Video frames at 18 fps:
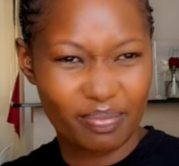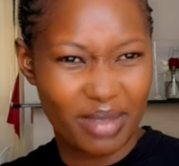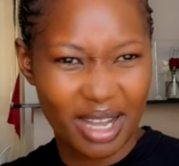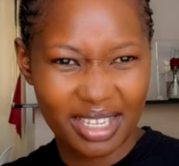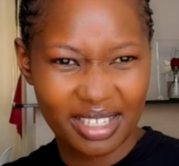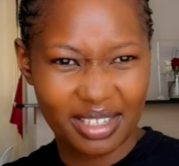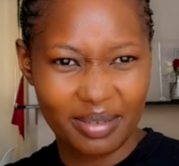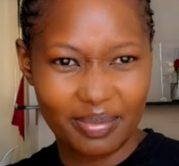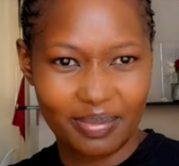
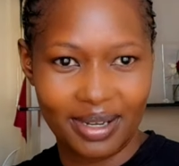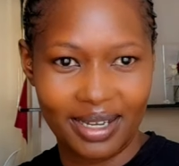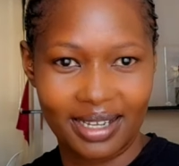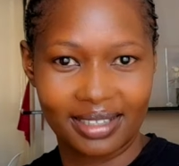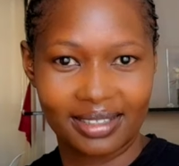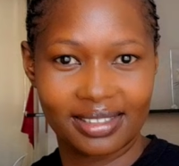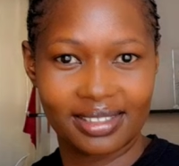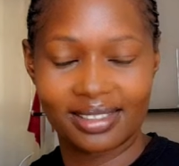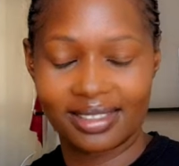Monkey
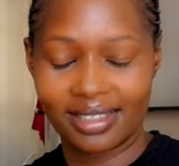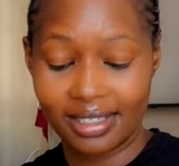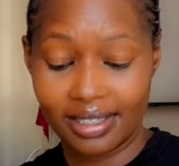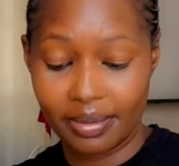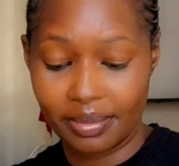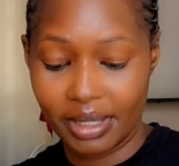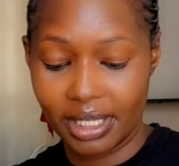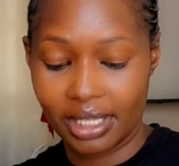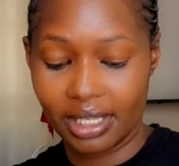bags
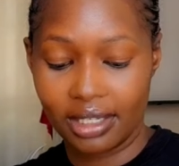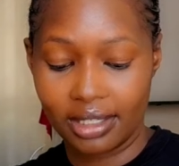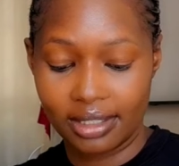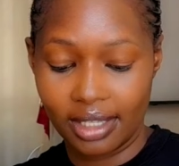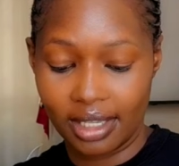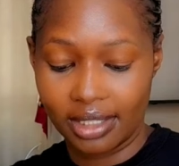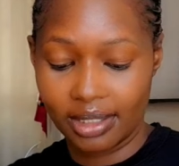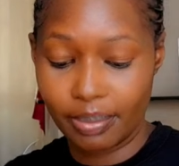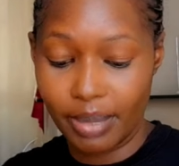doesn't make any sense.